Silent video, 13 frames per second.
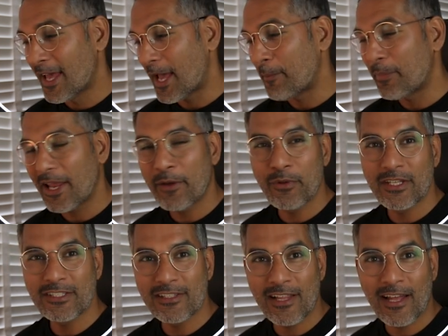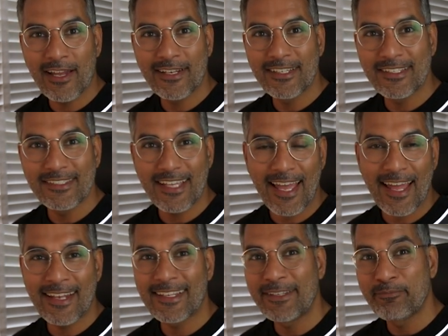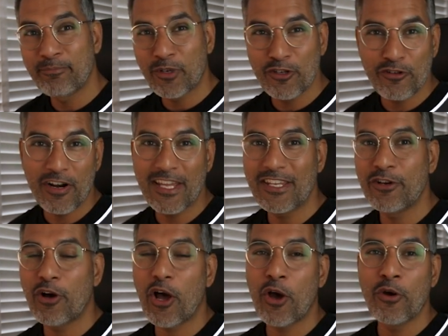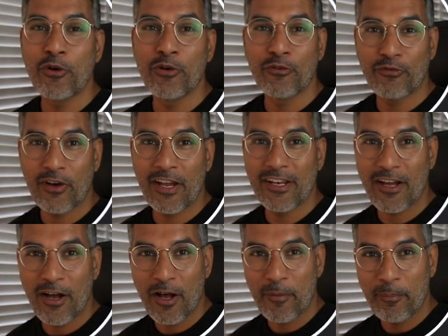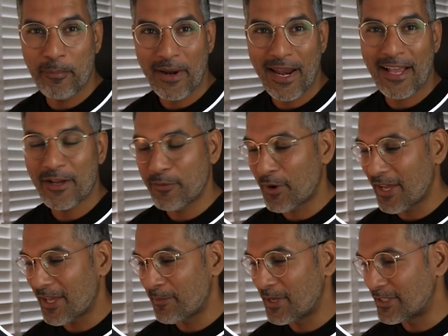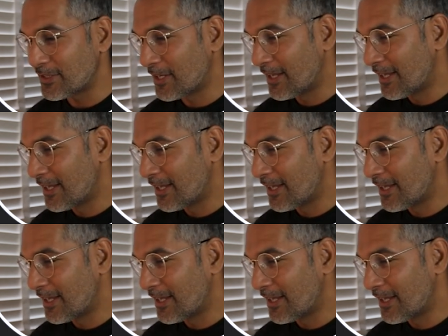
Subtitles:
and play with the sliders and create your own fine art black and white image.